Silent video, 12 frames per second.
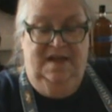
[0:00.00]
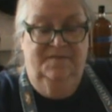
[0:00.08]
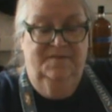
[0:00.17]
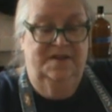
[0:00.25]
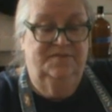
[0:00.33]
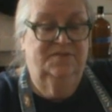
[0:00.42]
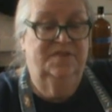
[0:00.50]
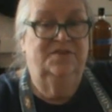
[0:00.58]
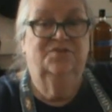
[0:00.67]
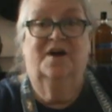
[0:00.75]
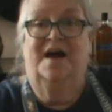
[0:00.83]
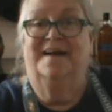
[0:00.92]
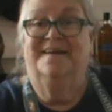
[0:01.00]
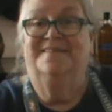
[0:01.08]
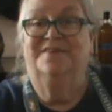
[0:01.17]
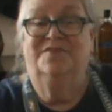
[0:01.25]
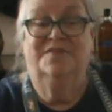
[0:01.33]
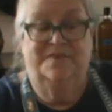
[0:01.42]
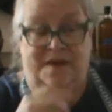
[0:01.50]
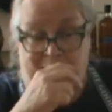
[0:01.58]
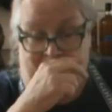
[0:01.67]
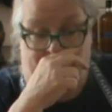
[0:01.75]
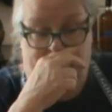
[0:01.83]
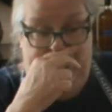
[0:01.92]
Even after they dry, they're the same.
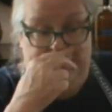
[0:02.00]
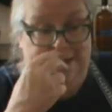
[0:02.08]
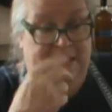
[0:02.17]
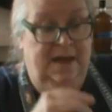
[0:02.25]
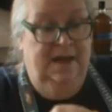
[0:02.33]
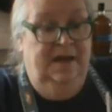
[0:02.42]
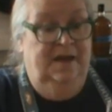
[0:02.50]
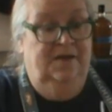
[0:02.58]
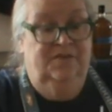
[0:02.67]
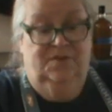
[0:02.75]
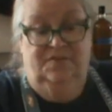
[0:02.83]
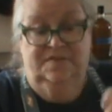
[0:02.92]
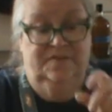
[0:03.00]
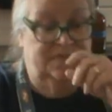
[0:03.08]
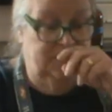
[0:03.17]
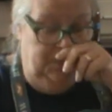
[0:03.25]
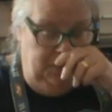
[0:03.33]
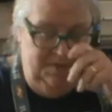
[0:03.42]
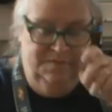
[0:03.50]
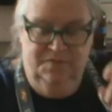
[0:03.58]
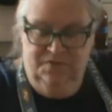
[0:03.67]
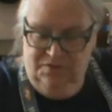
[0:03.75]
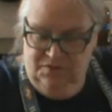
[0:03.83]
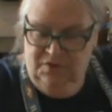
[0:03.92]
Okay. So this is a
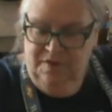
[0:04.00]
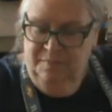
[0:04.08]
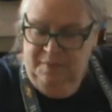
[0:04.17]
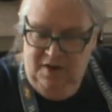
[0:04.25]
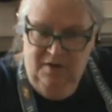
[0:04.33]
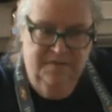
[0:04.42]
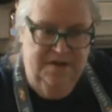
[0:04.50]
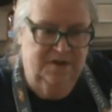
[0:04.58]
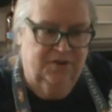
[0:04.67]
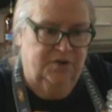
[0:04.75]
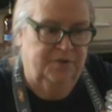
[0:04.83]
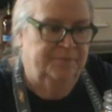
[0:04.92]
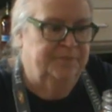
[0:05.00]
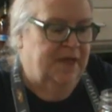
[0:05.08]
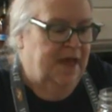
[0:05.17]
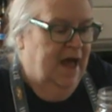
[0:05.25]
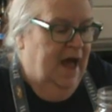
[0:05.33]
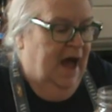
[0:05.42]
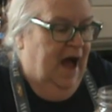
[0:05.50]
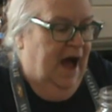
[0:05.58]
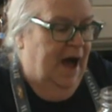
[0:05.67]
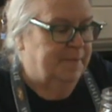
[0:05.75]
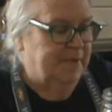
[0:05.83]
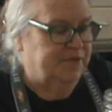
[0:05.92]
good pear vinegar.
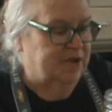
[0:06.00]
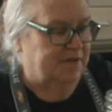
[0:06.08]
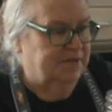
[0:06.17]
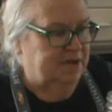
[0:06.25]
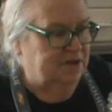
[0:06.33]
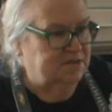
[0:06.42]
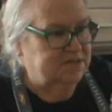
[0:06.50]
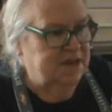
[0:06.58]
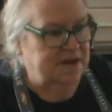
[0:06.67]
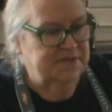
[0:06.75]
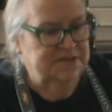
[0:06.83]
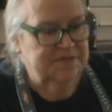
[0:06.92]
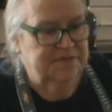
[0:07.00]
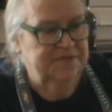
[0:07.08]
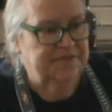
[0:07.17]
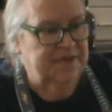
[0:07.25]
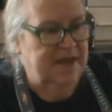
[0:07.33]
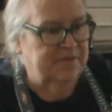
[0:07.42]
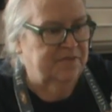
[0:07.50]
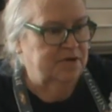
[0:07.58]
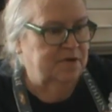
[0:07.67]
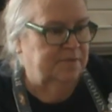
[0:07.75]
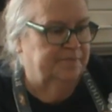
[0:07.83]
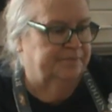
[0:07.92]
It's going to have a little kind of a different
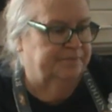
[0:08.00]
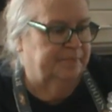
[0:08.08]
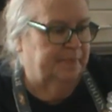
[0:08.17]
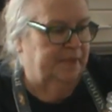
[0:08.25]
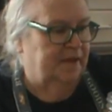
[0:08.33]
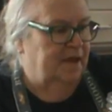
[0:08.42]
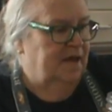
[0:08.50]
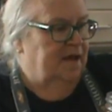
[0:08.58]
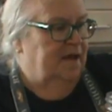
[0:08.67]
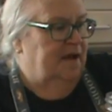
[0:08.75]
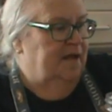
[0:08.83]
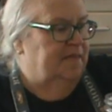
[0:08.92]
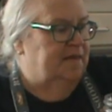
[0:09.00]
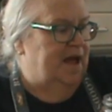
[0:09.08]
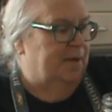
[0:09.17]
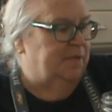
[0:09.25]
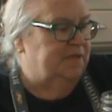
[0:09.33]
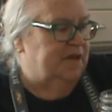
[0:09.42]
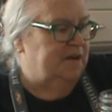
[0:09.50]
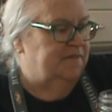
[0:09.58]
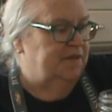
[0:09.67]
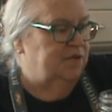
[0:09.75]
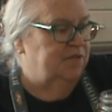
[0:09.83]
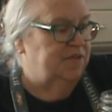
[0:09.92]
flavor than apple cider
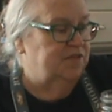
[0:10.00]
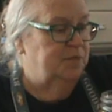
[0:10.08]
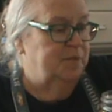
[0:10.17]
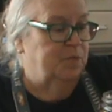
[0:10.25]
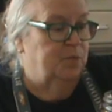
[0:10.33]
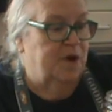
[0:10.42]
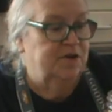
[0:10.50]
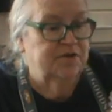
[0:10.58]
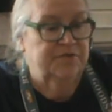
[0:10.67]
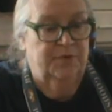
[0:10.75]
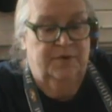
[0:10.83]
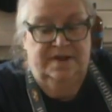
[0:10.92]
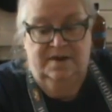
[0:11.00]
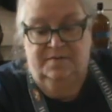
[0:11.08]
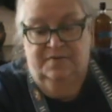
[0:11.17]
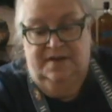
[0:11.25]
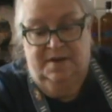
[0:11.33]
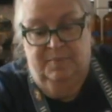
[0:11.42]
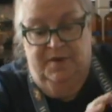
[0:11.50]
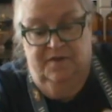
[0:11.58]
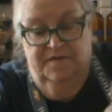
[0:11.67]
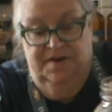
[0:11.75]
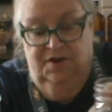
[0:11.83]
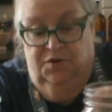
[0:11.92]
vinegar. This will be wonderful in like a
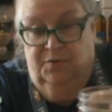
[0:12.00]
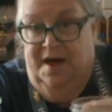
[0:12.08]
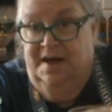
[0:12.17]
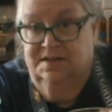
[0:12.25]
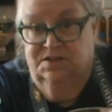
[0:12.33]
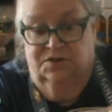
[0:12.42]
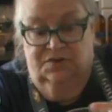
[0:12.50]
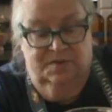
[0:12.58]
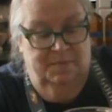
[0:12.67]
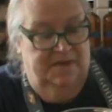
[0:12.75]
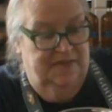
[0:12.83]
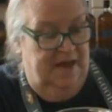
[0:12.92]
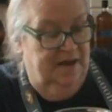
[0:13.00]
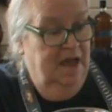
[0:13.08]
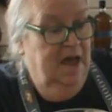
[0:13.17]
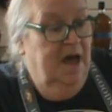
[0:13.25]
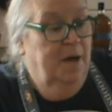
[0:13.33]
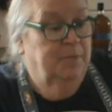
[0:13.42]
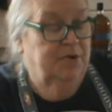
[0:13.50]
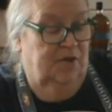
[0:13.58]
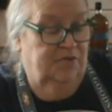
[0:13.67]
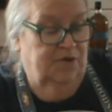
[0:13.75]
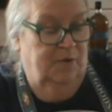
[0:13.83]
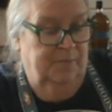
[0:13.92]
pear vinaigrette or something like that. But
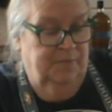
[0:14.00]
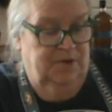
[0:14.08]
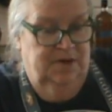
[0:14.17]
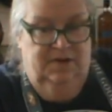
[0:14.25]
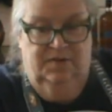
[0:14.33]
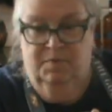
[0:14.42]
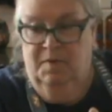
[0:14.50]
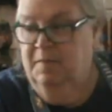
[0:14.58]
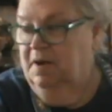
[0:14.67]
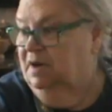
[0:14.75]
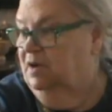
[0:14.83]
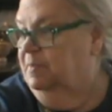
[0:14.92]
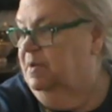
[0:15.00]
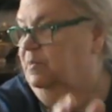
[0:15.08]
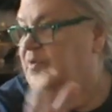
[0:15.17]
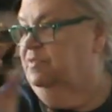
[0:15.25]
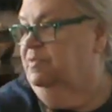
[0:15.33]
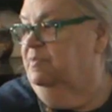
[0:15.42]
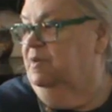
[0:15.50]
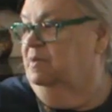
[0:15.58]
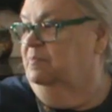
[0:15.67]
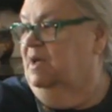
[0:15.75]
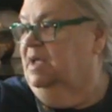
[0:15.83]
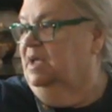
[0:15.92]
also I'm going to experiment a little bit with
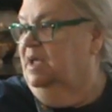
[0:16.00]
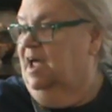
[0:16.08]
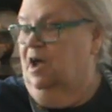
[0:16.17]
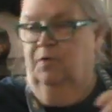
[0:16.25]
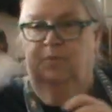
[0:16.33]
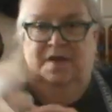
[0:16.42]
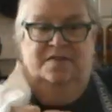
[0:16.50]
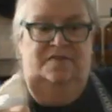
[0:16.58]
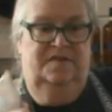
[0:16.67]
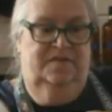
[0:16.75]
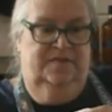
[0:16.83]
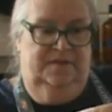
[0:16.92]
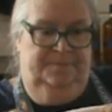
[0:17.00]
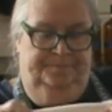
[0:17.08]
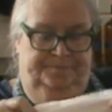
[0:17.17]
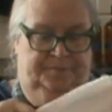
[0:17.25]
in my hair rinses and